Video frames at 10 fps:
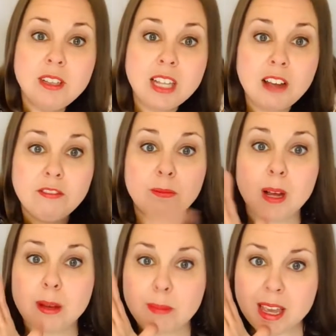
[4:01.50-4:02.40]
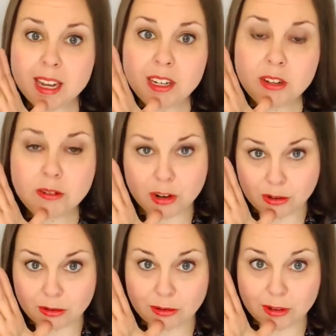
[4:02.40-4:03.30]
love mom and you
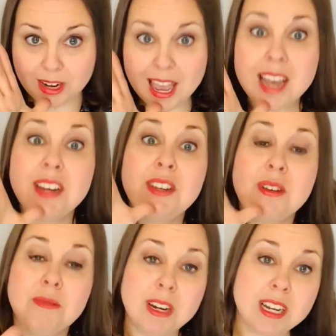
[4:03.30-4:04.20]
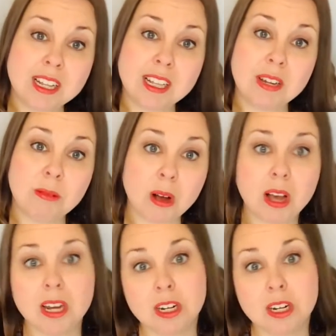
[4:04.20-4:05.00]
know it and you really want to